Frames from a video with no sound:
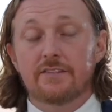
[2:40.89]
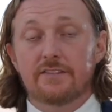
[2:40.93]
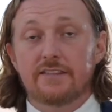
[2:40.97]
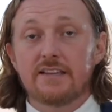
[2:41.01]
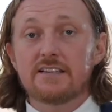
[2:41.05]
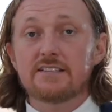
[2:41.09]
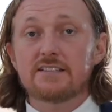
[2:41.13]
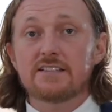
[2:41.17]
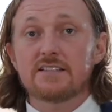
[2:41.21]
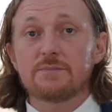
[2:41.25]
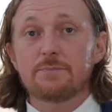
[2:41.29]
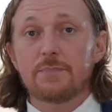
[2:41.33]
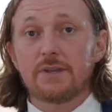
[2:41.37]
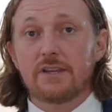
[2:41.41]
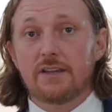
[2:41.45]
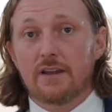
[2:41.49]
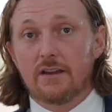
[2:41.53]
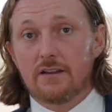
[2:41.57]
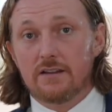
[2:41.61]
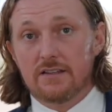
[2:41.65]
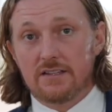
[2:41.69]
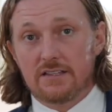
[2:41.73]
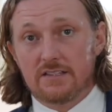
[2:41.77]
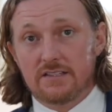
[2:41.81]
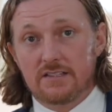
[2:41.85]
This is
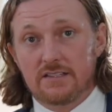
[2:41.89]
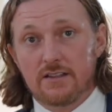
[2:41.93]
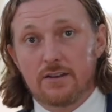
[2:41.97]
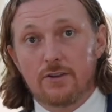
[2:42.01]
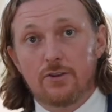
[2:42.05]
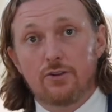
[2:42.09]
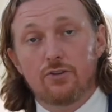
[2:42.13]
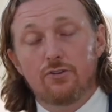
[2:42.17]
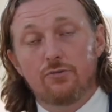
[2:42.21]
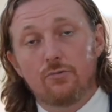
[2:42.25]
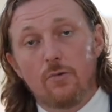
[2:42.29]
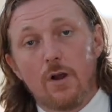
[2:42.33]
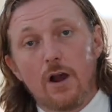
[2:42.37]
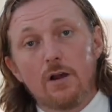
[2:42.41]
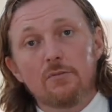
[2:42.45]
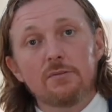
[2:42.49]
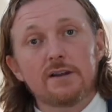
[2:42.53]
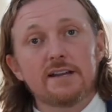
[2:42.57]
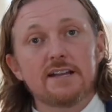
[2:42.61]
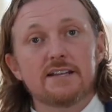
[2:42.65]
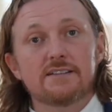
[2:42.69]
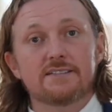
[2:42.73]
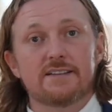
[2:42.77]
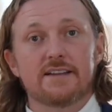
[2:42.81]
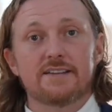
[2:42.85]
because
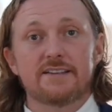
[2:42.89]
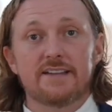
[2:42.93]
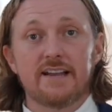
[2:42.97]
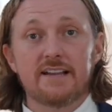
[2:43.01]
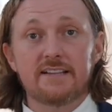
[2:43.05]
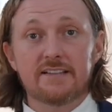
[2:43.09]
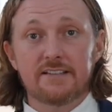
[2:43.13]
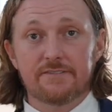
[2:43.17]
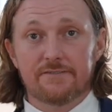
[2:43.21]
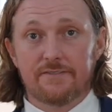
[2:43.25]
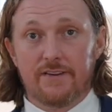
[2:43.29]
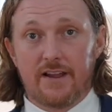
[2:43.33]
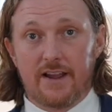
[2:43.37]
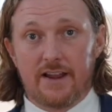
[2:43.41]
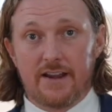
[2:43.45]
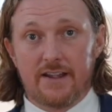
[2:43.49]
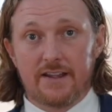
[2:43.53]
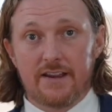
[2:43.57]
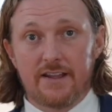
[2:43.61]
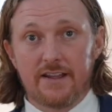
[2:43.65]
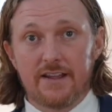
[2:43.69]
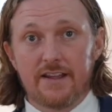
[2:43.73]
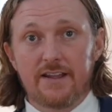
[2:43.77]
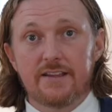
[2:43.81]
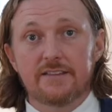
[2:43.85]
Huawei has
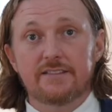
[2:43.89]
identified